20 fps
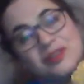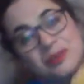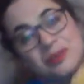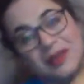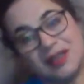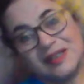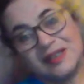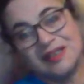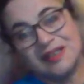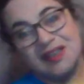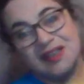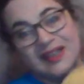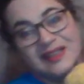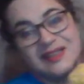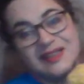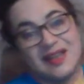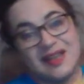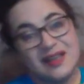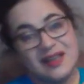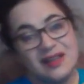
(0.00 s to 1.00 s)
Sweeties
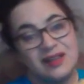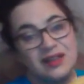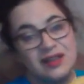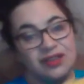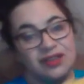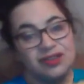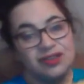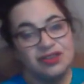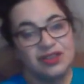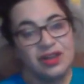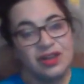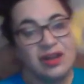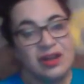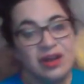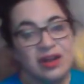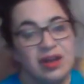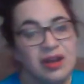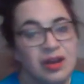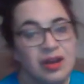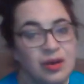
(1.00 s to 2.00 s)
in the
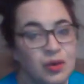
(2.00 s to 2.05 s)
jar.